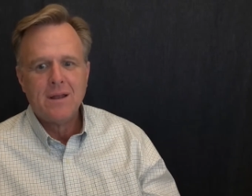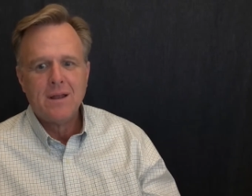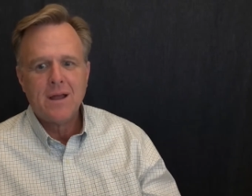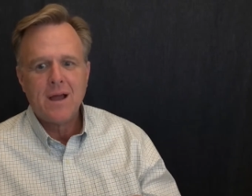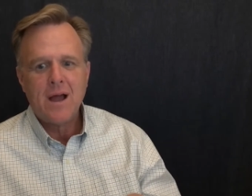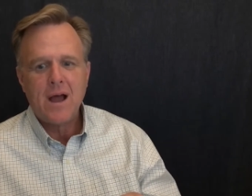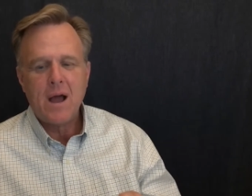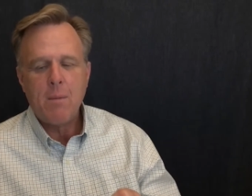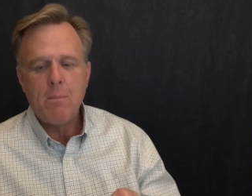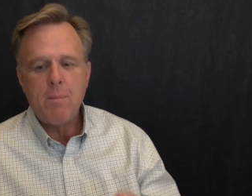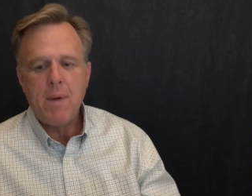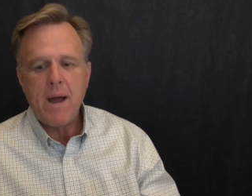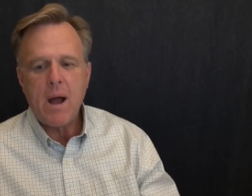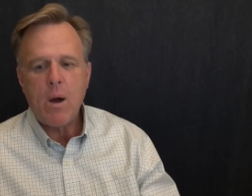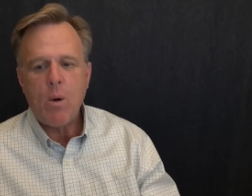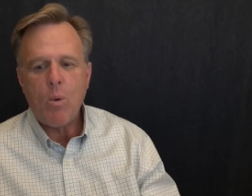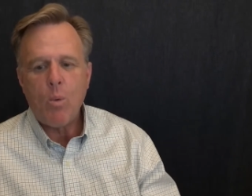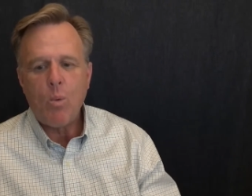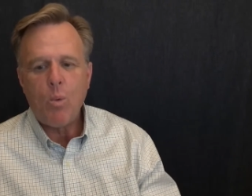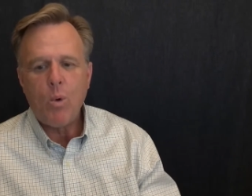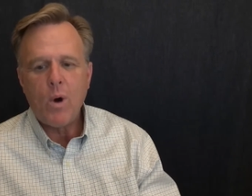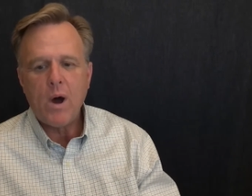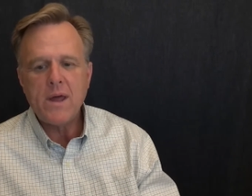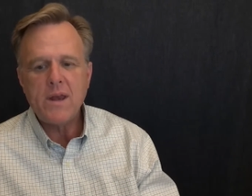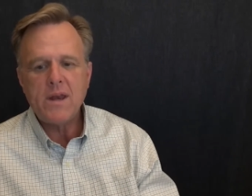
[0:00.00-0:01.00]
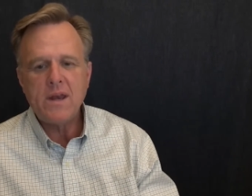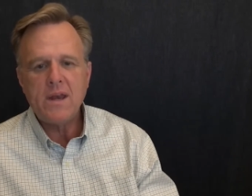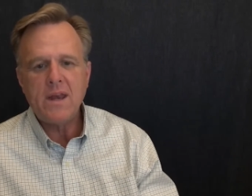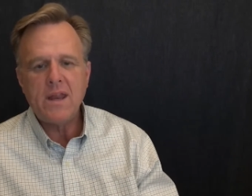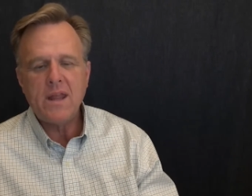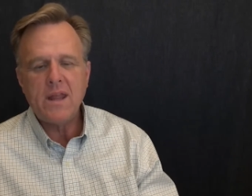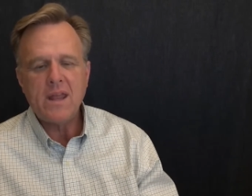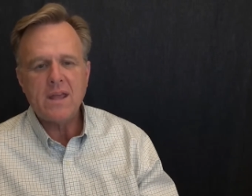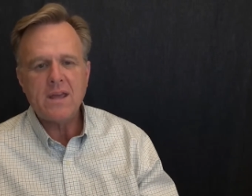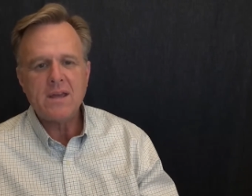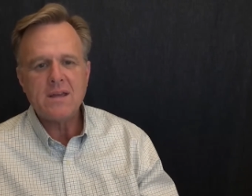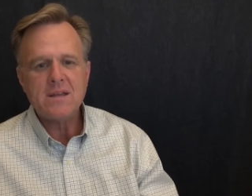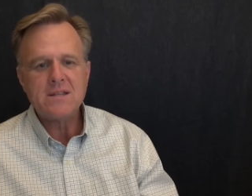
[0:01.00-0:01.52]
about what it
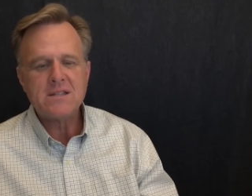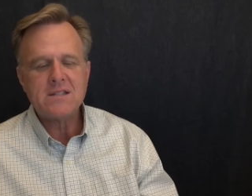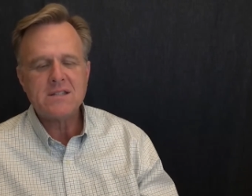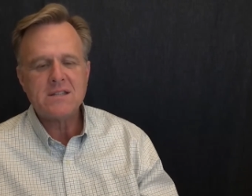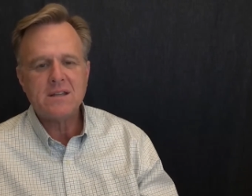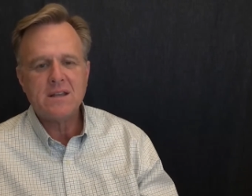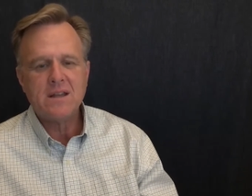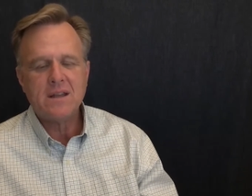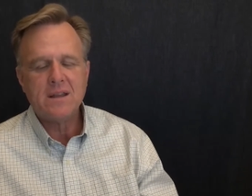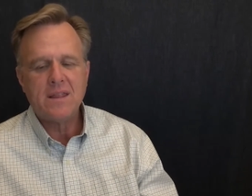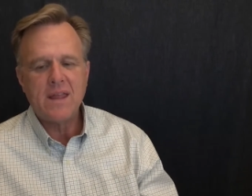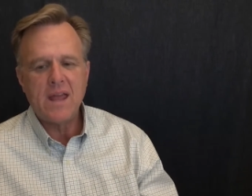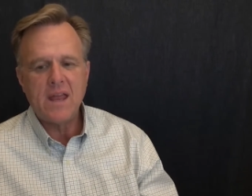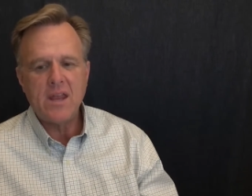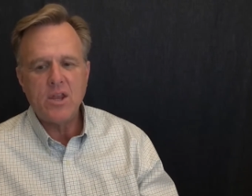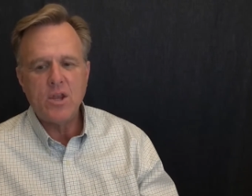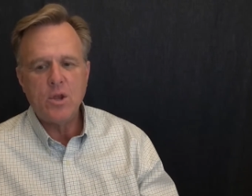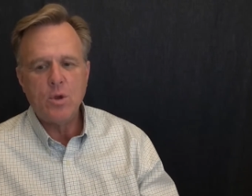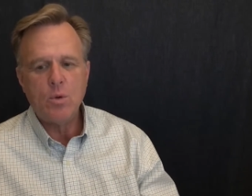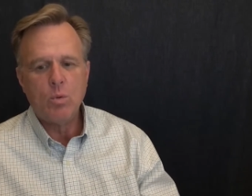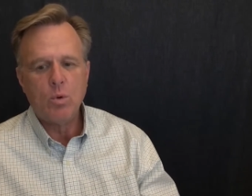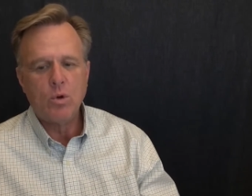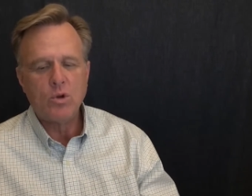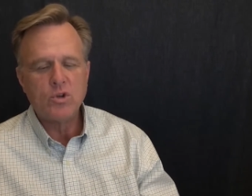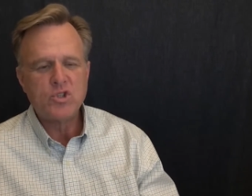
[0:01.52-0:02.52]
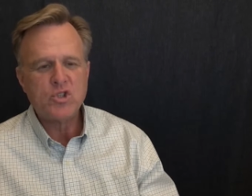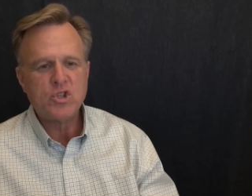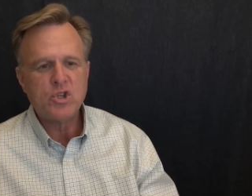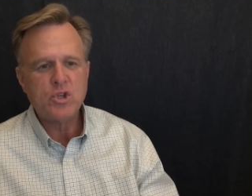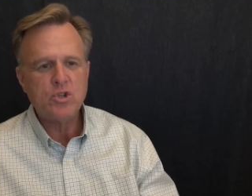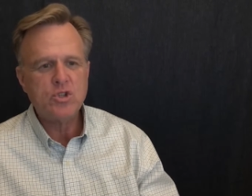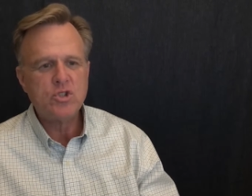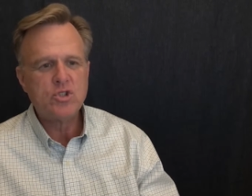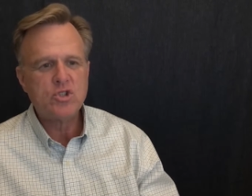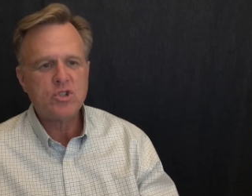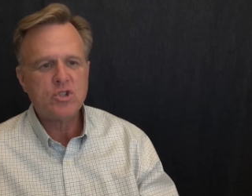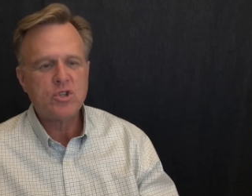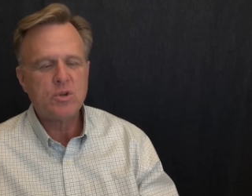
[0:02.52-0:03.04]
is that you will
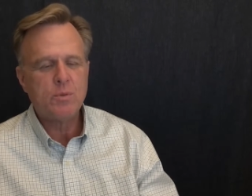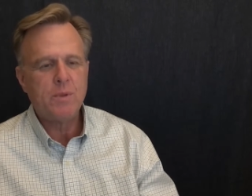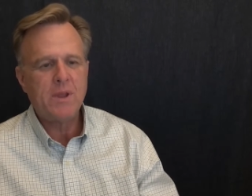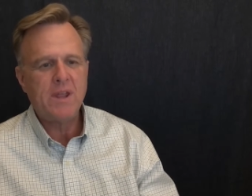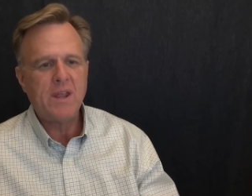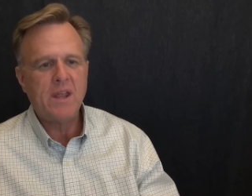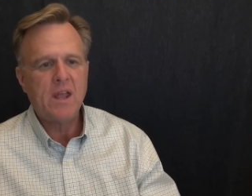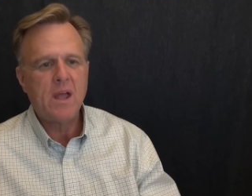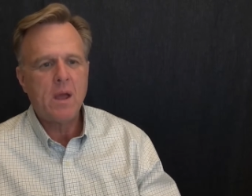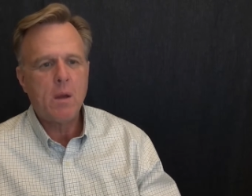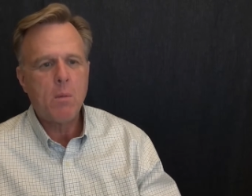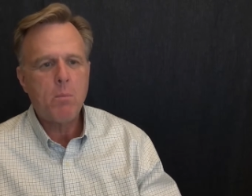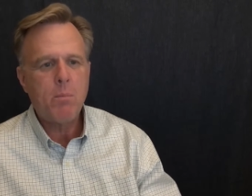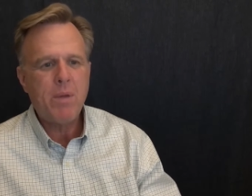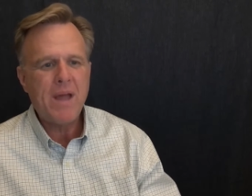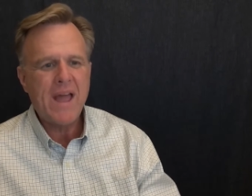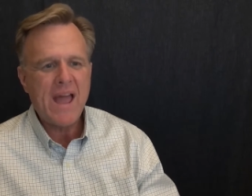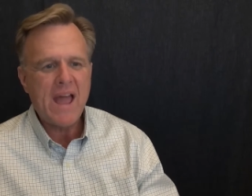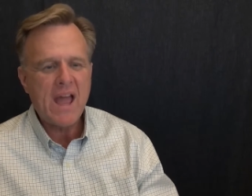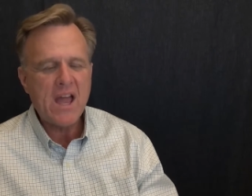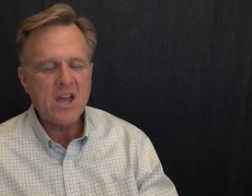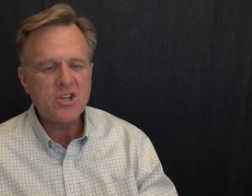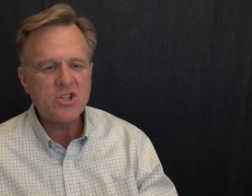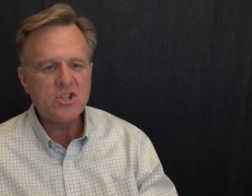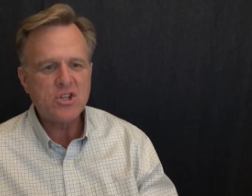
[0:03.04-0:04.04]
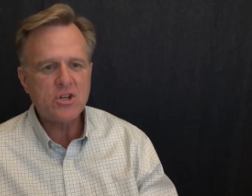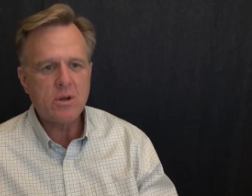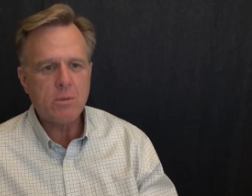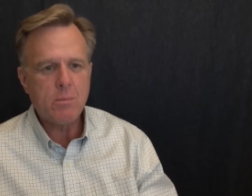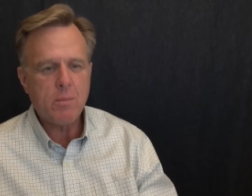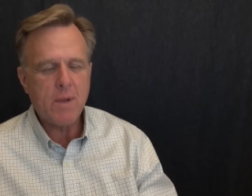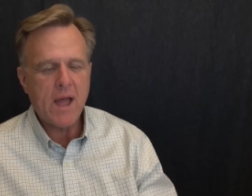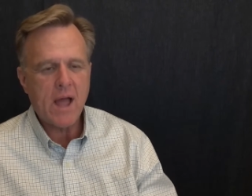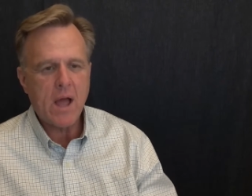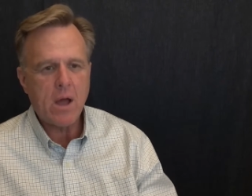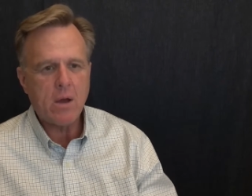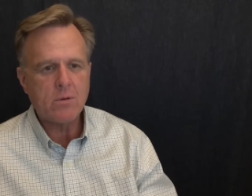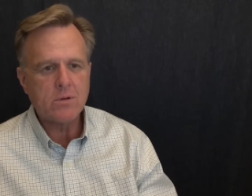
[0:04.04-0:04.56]
choose to be passionate
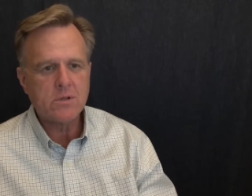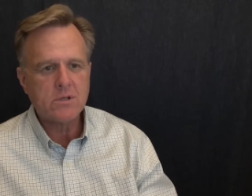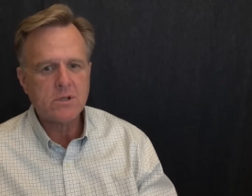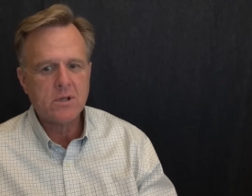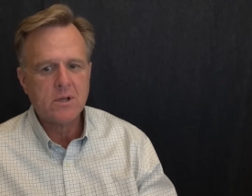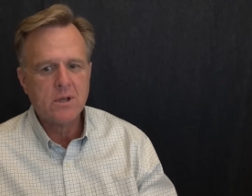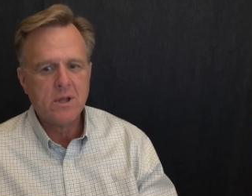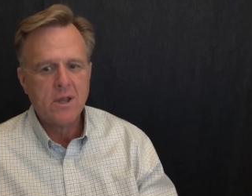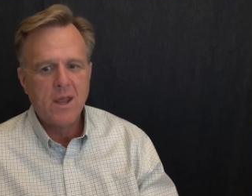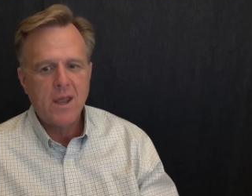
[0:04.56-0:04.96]
about,